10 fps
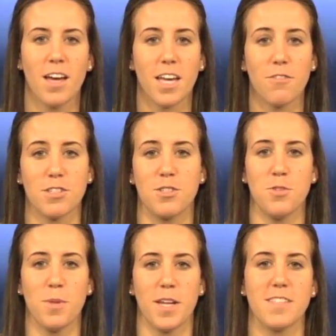Give us
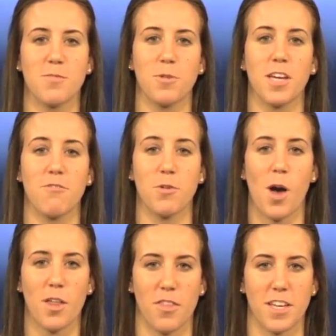two minutes and we'll give you
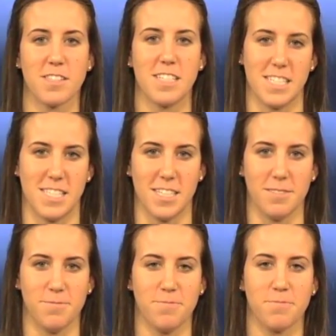all things
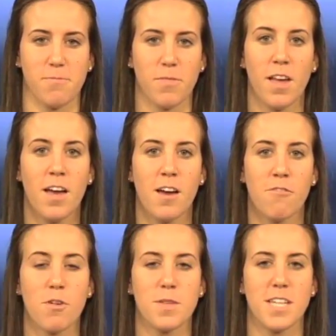Easton.
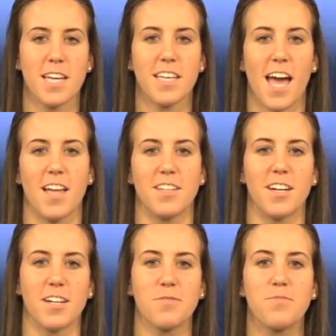From the Daily
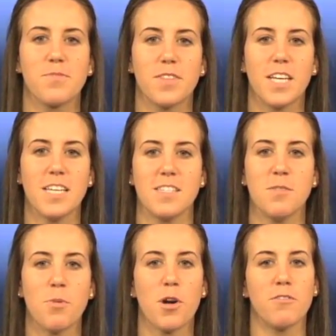Calendar, the
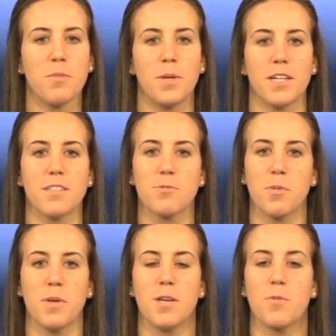Easton Board of Appeals will
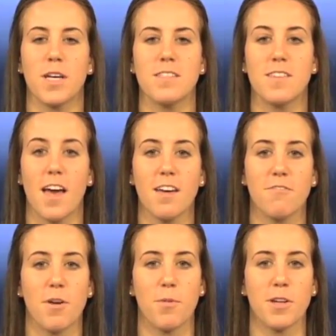meet Wednesday,
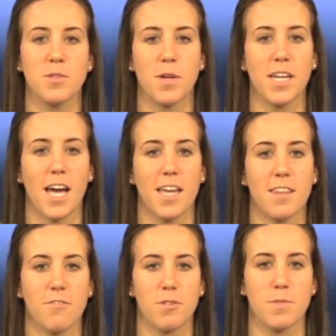February
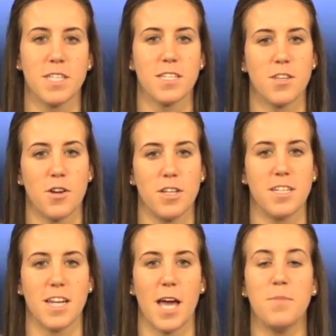29th from 6.30
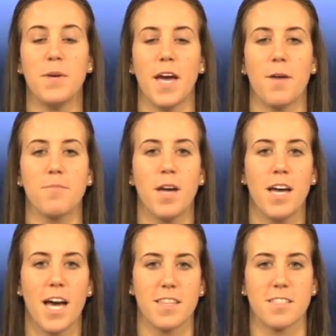to 9 p.m.
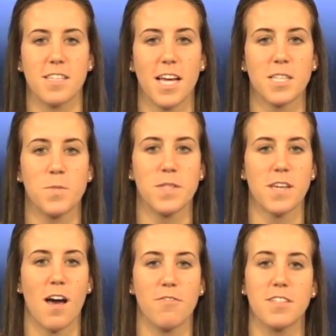in the Selectman's
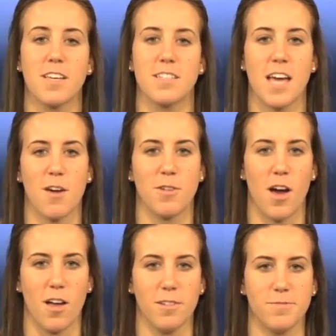Office at Town
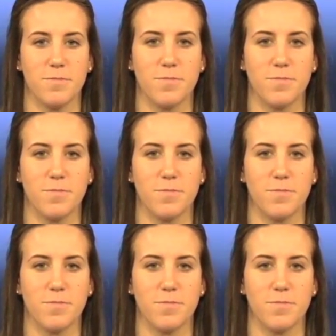Hall.